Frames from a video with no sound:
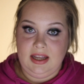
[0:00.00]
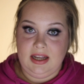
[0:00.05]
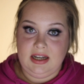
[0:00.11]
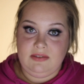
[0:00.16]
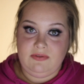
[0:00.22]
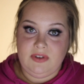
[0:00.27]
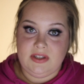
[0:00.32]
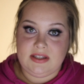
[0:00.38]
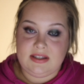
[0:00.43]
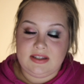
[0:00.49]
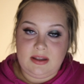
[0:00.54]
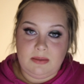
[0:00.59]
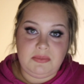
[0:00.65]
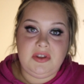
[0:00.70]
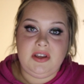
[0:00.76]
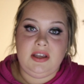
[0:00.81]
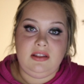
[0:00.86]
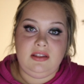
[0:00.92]
And if it's
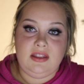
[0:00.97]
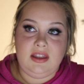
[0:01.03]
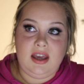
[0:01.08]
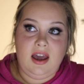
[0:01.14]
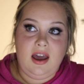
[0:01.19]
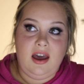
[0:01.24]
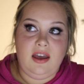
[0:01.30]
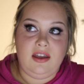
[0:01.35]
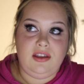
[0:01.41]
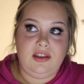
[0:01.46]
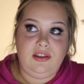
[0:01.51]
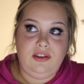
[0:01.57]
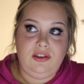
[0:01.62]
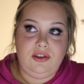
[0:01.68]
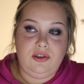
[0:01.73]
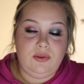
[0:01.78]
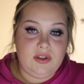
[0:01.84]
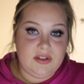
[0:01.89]
something that
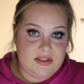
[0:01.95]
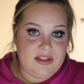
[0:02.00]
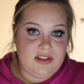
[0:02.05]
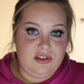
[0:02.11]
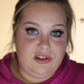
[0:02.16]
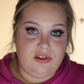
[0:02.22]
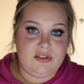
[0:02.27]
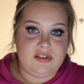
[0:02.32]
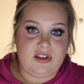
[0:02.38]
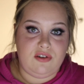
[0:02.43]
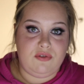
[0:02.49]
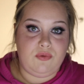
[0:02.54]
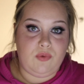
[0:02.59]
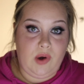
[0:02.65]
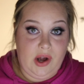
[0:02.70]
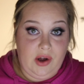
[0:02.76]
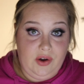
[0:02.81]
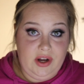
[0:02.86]
you could see yourself
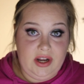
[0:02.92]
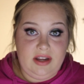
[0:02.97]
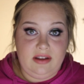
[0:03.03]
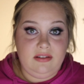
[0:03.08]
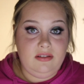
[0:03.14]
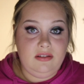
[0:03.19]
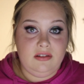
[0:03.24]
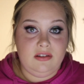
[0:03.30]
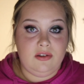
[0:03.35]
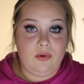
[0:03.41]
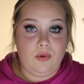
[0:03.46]
wearing,